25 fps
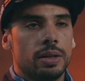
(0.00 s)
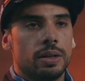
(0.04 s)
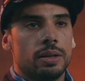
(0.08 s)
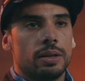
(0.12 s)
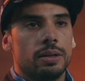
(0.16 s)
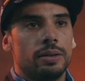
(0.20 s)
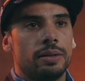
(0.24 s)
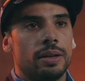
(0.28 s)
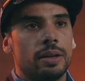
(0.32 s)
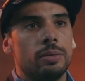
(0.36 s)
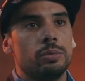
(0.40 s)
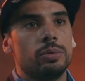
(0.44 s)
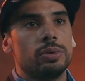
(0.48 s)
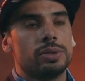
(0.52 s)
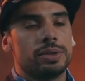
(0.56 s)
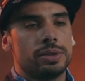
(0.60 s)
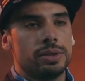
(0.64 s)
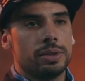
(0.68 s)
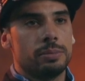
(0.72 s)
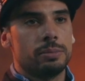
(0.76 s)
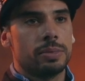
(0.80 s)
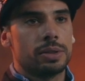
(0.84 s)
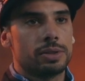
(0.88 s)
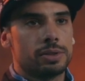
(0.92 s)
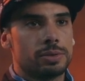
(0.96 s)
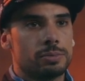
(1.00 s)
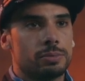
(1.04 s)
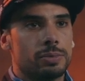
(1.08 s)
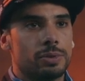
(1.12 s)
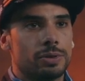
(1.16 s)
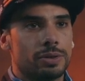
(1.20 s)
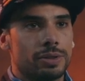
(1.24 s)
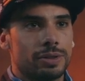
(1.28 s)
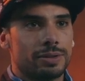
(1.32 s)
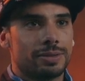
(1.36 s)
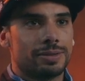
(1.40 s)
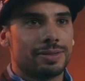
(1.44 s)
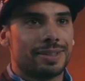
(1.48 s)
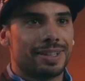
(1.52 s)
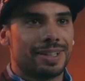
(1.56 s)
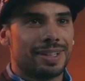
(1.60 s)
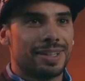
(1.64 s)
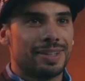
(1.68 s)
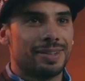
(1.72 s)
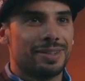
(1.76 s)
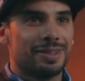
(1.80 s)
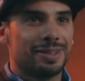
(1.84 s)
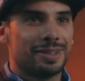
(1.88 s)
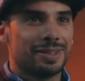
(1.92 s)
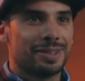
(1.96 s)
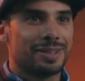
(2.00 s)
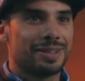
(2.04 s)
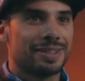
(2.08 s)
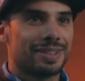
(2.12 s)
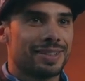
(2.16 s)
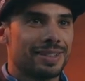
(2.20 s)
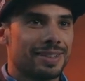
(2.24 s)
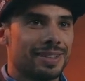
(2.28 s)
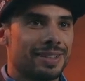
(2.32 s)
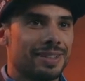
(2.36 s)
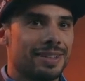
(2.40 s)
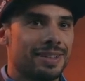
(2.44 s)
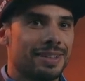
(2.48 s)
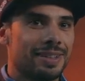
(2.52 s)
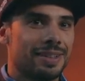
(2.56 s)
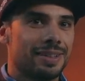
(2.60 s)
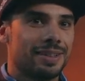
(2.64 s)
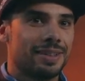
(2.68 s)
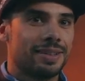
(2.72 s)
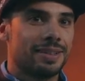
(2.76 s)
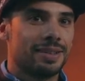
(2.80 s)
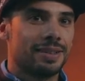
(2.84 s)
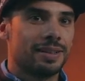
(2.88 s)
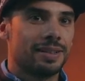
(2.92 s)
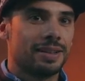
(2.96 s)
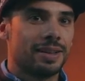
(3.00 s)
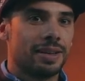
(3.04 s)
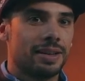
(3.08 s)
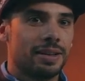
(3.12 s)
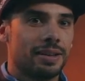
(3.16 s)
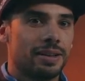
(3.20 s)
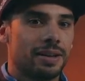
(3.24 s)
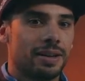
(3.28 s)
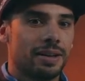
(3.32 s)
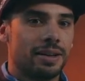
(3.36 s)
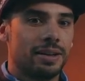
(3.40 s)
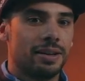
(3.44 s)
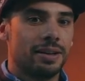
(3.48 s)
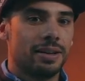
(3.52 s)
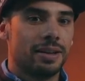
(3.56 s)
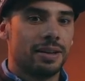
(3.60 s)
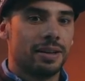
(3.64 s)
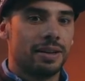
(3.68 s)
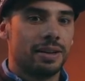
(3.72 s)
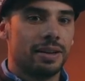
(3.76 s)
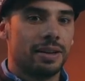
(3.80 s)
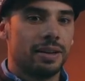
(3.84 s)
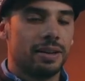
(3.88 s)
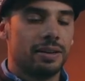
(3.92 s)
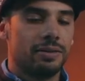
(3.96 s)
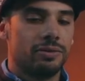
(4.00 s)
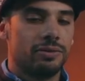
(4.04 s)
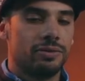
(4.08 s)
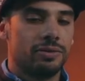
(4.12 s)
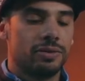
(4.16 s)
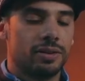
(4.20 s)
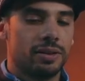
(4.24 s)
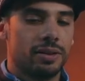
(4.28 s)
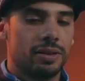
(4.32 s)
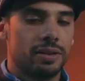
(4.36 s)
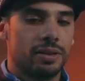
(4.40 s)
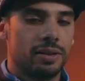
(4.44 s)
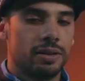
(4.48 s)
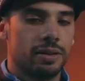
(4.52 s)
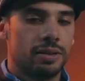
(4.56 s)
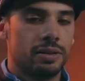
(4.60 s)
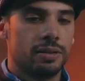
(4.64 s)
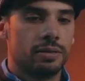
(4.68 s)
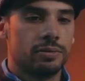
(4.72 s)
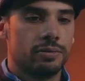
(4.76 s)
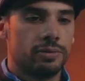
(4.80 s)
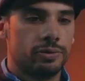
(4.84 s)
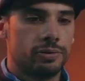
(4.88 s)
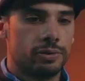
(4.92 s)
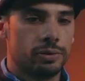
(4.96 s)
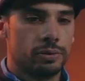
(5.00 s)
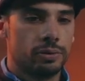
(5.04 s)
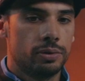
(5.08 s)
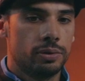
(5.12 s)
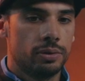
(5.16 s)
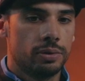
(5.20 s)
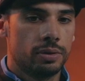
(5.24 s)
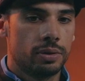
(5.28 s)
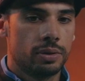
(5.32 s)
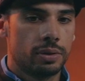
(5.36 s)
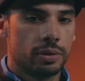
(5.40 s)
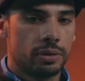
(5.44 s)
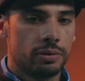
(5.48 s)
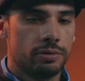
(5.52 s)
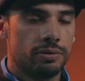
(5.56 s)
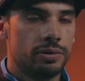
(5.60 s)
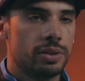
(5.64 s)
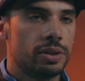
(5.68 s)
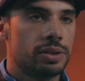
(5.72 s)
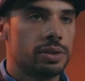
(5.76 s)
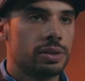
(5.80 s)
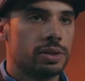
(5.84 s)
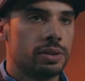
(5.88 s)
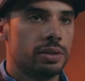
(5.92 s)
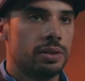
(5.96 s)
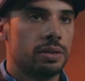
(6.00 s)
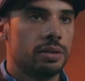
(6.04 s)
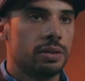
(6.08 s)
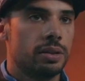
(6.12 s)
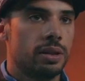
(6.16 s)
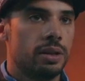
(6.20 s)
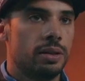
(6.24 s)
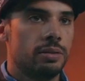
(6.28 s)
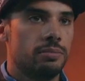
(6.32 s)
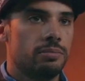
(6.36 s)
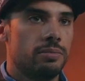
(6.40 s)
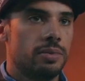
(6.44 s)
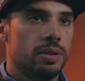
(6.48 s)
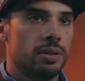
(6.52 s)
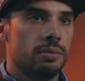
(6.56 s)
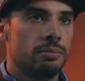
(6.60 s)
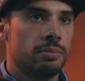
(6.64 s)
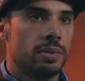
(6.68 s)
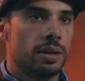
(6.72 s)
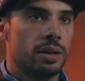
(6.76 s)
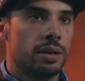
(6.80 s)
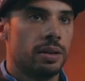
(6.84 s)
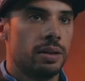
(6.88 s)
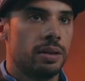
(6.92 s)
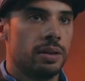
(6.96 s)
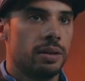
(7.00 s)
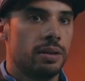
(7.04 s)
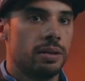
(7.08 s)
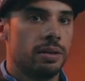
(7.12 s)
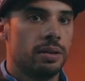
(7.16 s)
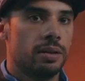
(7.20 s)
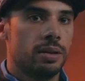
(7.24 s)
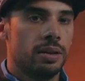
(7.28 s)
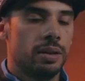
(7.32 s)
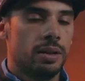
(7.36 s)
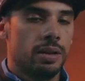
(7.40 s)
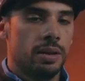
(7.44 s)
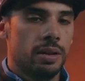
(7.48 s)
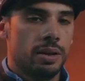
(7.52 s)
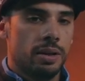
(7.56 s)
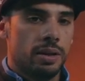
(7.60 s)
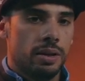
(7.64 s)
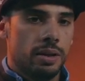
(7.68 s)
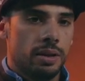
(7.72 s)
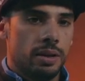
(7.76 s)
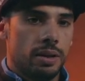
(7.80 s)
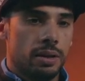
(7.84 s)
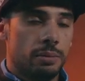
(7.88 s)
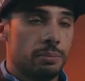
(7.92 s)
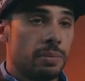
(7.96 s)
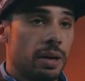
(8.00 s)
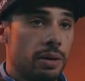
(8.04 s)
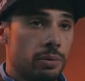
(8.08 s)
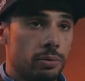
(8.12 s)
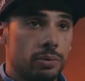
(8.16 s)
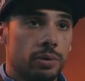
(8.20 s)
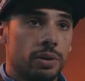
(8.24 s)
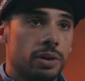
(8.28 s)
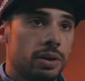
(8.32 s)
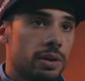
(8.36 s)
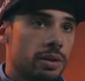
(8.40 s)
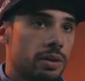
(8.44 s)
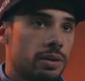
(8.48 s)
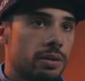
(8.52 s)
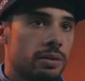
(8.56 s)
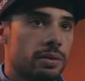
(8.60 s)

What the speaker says: They will see much more, I think. I have full conviction in my work.